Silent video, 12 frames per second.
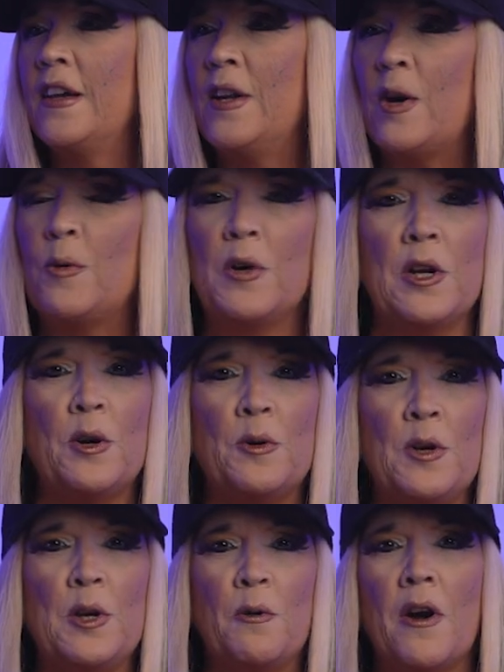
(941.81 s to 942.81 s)
You know, we know
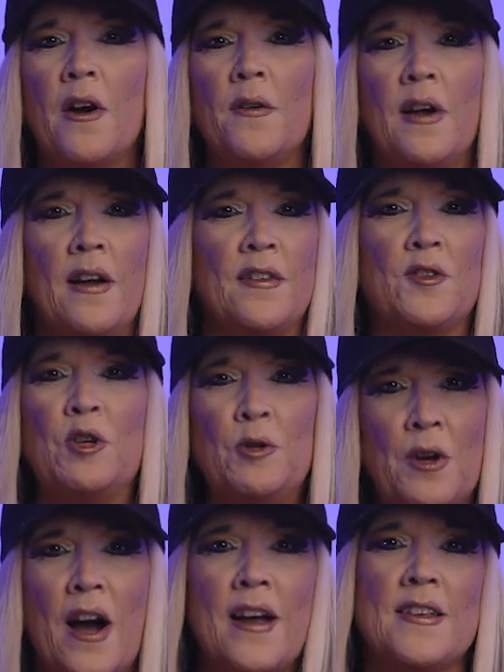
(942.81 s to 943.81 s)
who you are.
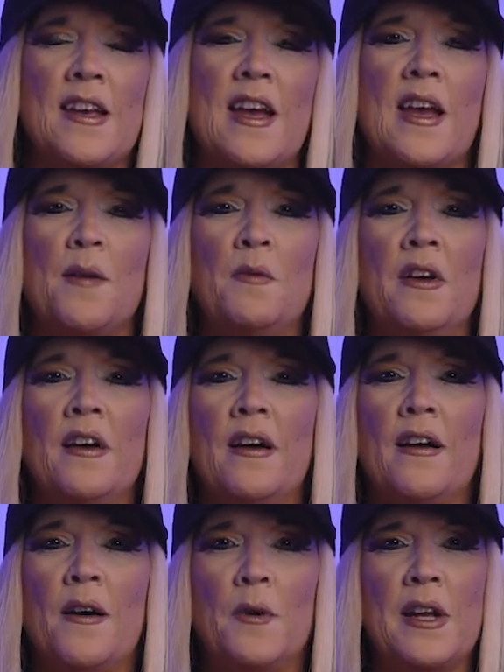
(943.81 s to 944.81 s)
two guys came
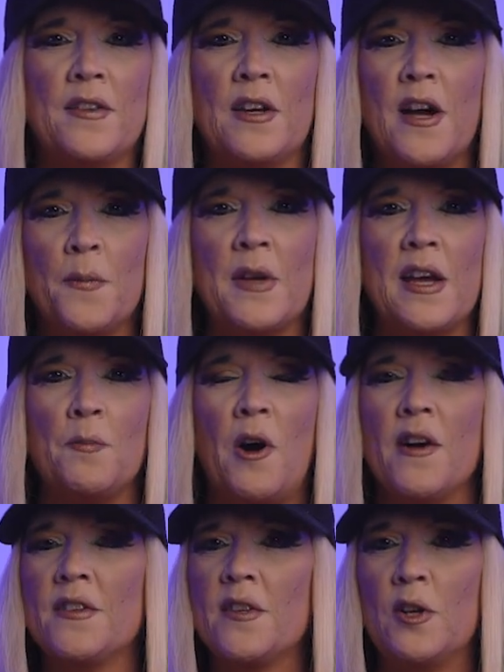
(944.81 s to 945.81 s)
uh, when he had the cupcake
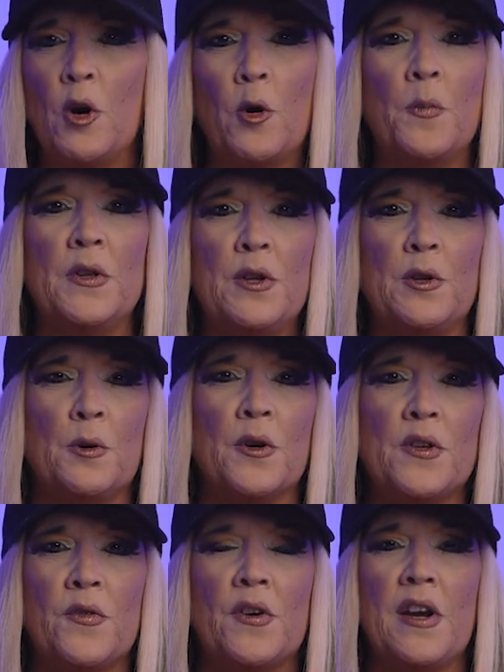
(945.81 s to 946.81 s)
boxes and opened the
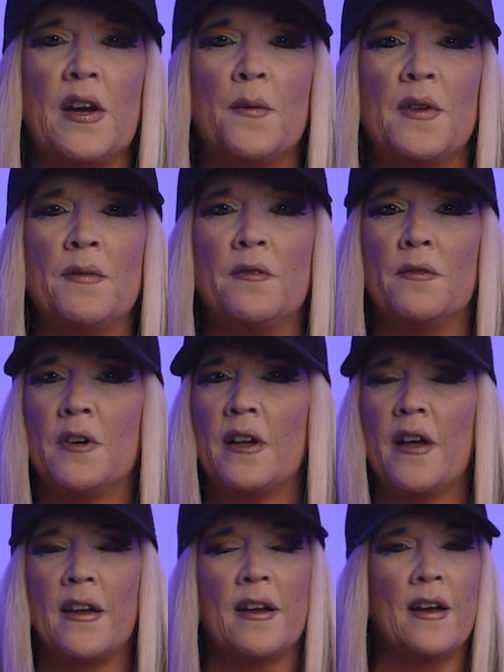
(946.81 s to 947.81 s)
doors for him and were
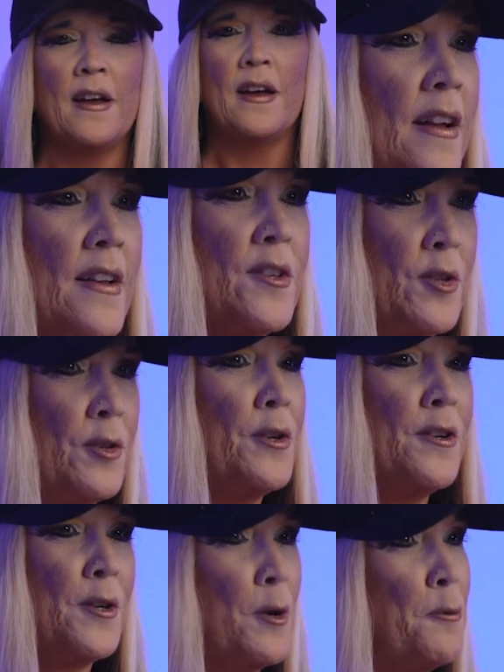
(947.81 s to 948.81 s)
like,
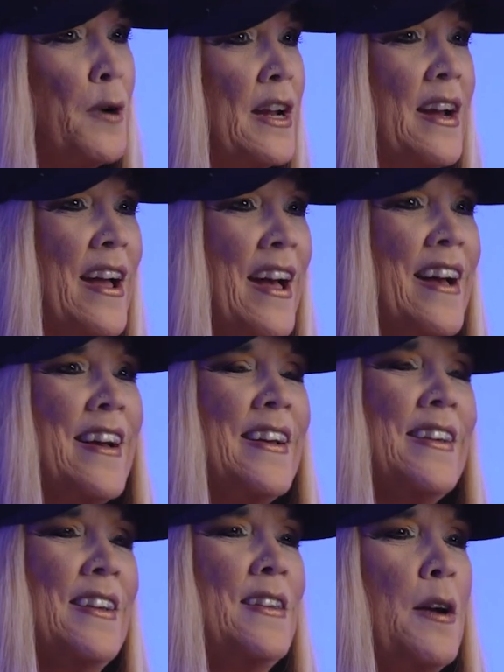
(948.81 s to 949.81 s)
sir, go right
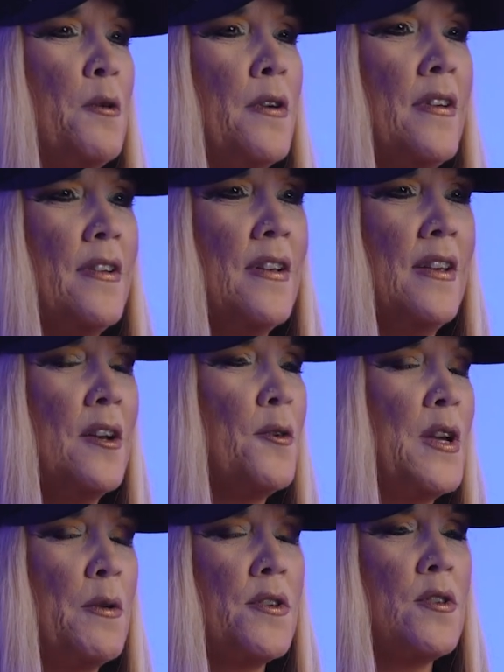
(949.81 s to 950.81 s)
ahead. And they were, you
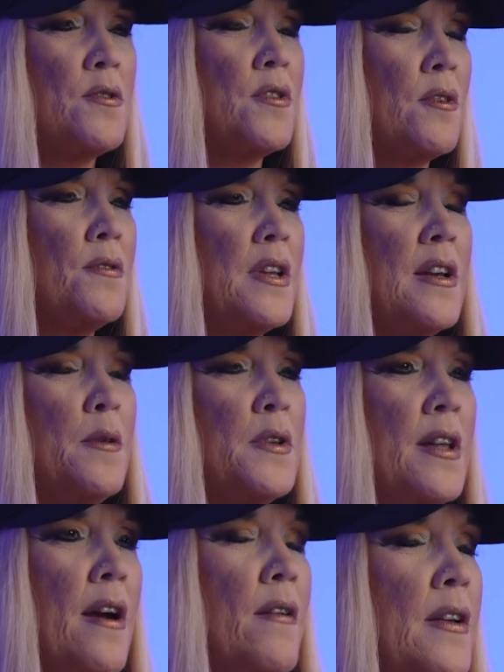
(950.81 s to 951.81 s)
know, they were so stoked that he
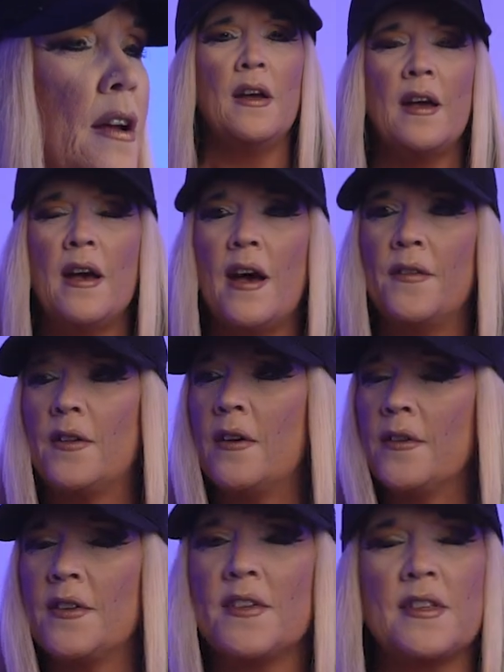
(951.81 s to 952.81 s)
was there. And, and
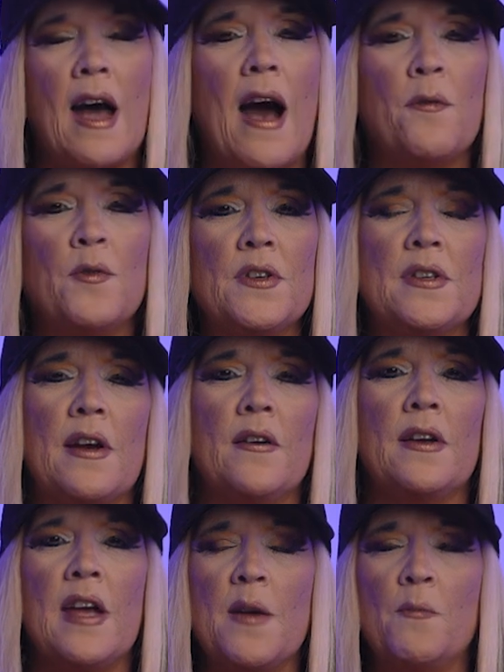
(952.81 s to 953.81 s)
the, the staff was
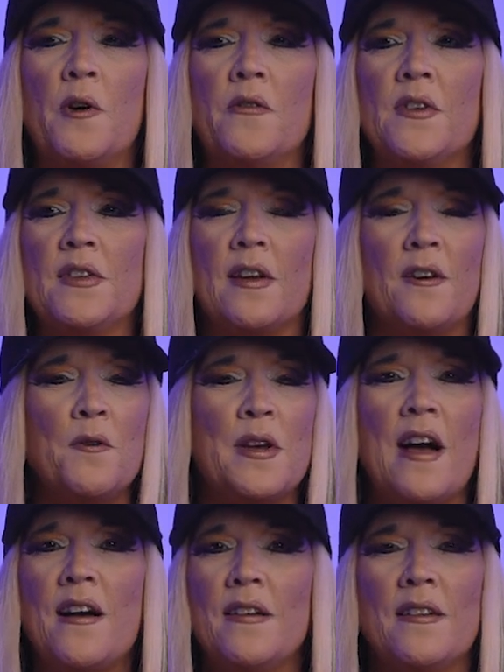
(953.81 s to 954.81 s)
there and came over and said, oh,
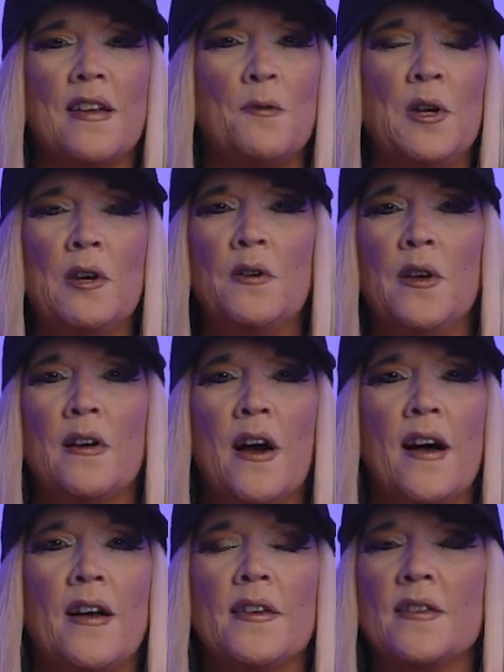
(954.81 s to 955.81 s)
yeah, like we know you
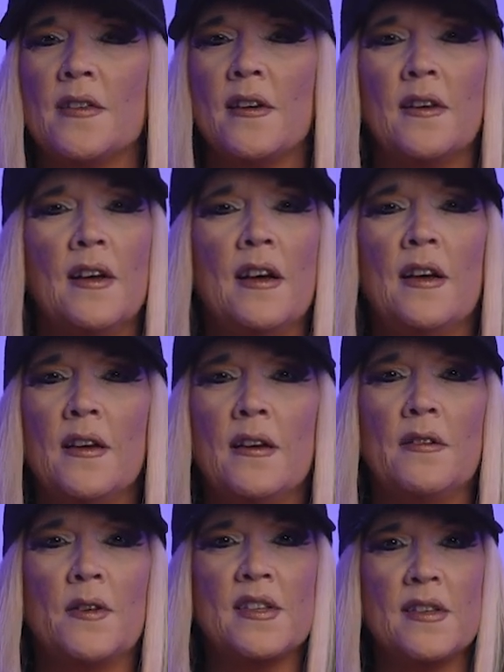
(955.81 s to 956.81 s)
guys uh,
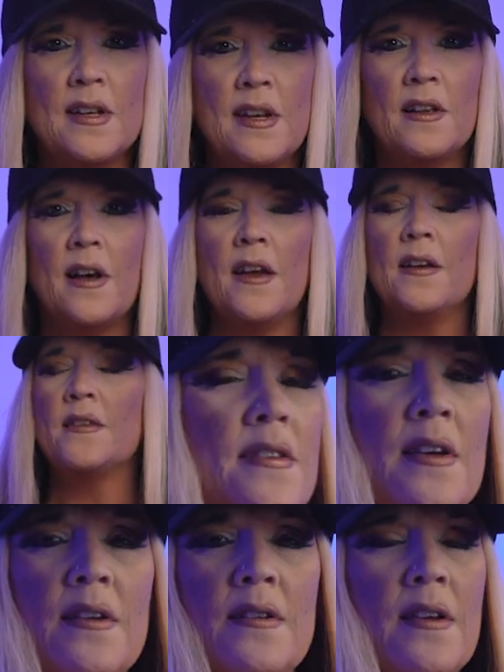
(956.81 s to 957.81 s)
with City
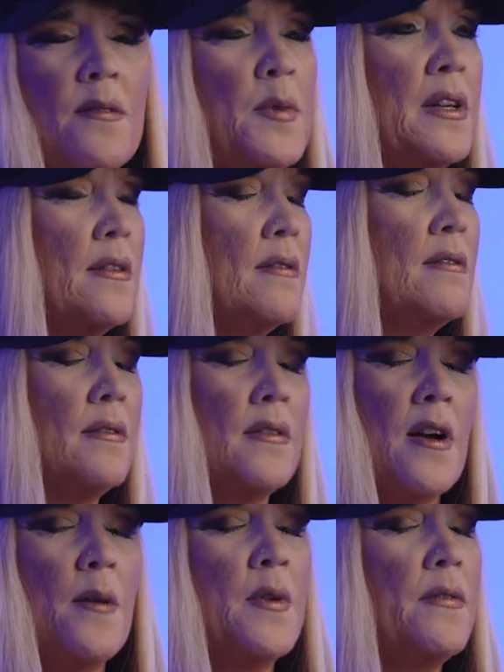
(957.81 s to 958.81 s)
Lights and have been
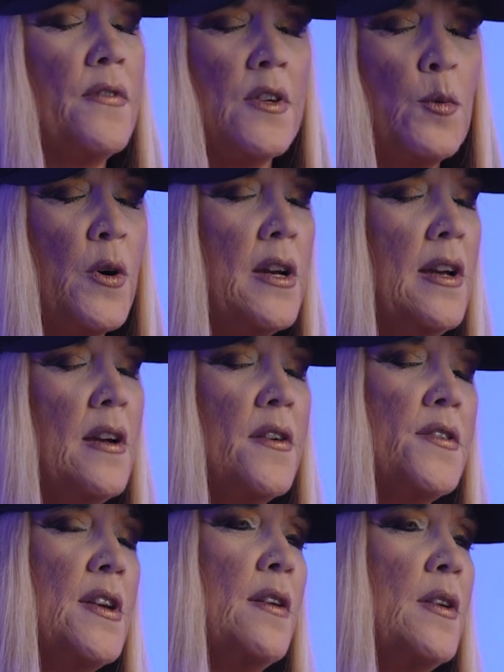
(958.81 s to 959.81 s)
coming for 20
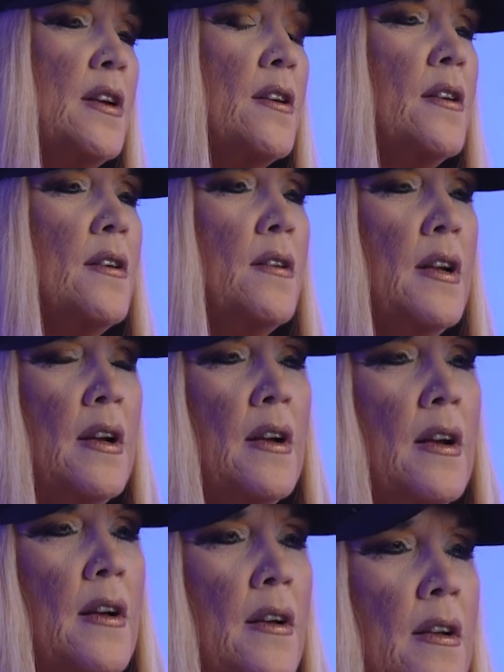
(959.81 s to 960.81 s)
years down here. And,
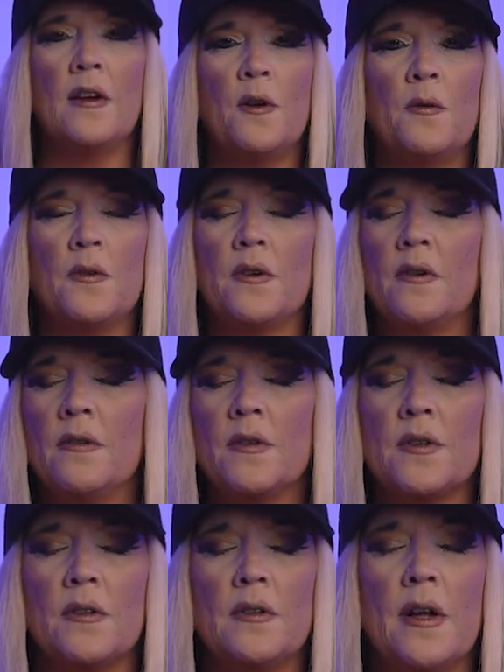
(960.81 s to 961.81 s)
you know, we're,
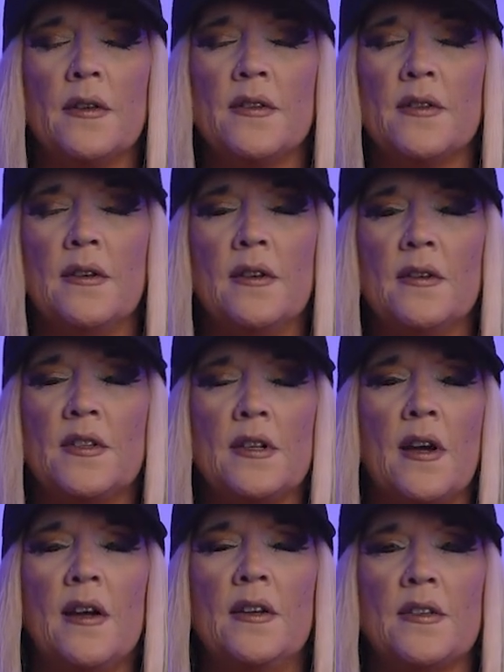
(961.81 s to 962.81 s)
we're so glad to see you
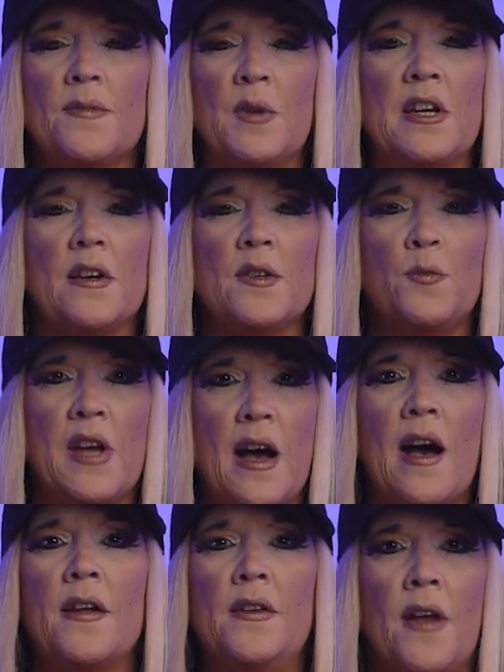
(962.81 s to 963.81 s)
tonight because we
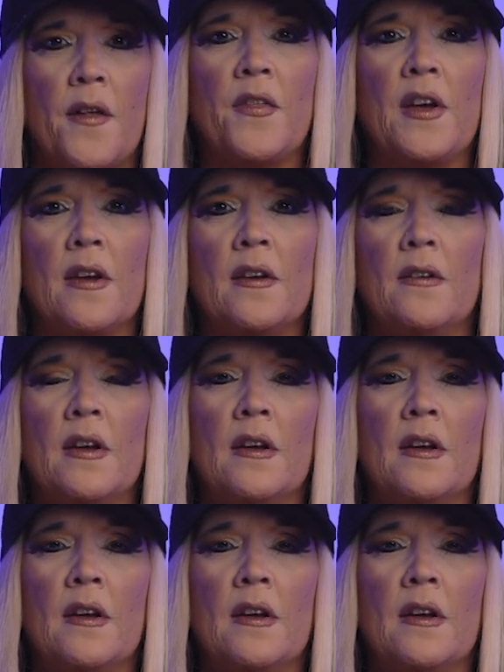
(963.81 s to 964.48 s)
had nothing